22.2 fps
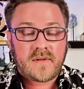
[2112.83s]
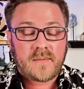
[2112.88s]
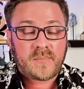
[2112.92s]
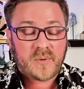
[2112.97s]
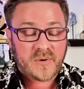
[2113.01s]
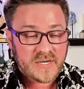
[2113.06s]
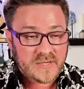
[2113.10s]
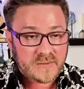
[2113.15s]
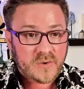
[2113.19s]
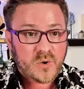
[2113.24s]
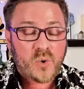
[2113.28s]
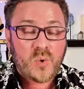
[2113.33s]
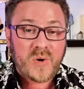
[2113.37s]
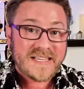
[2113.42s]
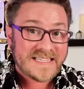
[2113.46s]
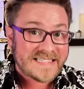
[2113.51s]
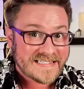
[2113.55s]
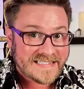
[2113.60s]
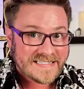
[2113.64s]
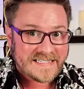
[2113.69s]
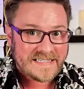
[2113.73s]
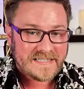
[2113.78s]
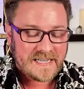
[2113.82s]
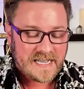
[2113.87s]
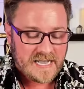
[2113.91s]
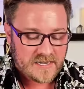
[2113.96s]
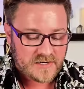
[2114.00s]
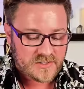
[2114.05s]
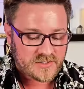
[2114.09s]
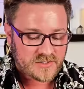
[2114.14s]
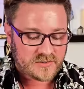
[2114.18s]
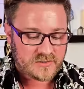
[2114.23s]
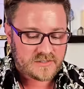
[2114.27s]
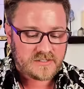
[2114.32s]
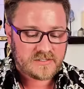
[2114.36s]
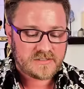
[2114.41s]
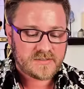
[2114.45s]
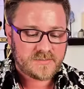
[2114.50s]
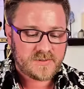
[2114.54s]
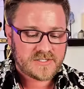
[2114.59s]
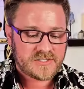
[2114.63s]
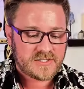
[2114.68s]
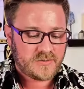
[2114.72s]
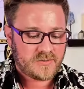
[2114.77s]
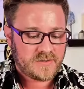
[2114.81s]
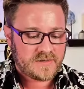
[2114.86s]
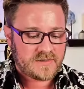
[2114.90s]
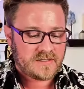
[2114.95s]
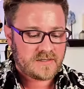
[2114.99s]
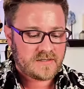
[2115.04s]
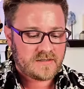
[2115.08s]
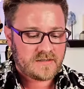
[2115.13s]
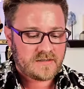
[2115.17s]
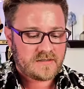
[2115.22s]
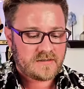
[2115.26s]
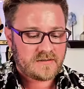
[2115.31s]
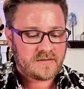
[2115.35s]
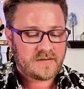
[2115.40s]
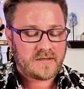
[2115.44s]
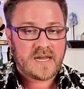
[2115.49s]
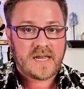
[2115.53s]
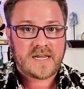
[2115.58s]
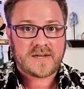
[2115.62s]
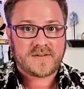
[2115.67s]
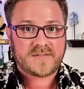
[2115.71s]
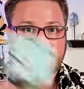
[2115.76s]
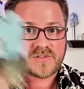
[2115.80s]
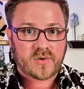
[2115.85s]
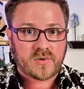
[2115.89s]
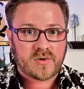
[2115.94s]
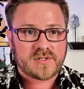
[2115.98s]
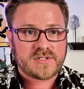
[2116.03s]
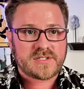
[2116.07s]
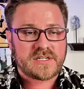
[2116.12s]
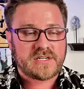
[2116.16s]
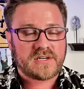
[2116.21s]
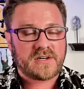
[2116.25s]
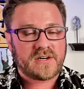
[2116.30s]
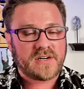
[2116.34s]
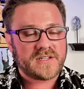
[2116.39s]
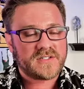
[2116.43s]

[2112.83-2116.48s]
pretty quickly, actually, especially with the Knight of Swords here.